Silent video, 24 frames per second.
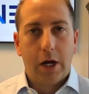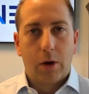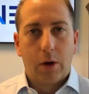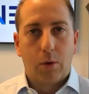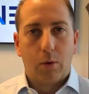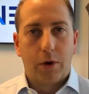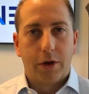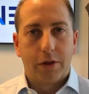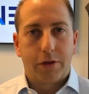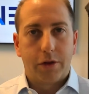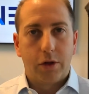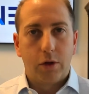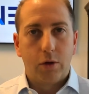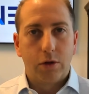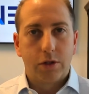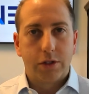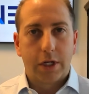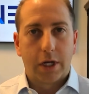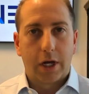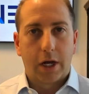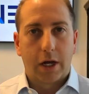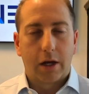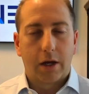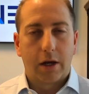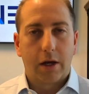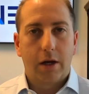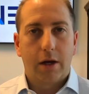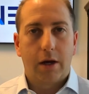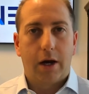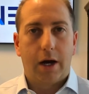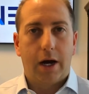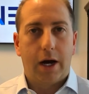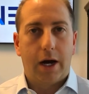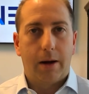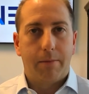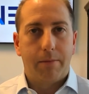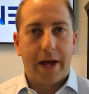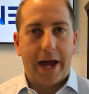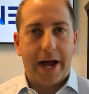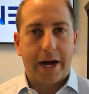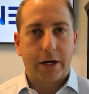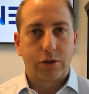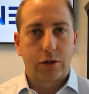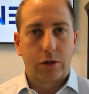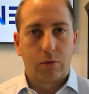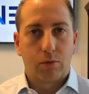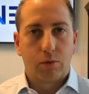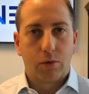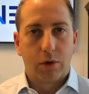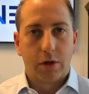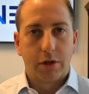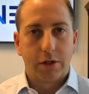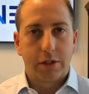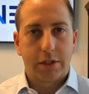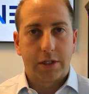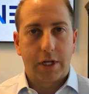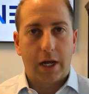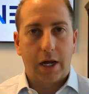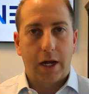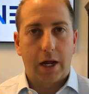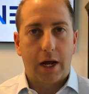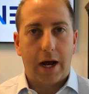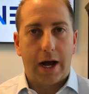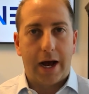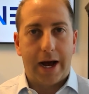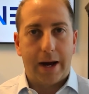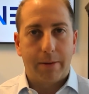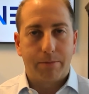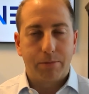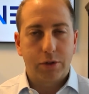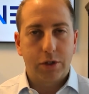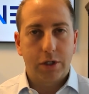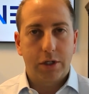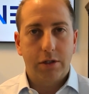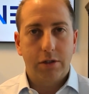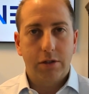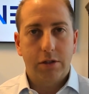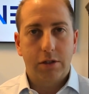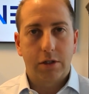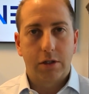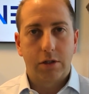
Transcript: with using actually real estate options.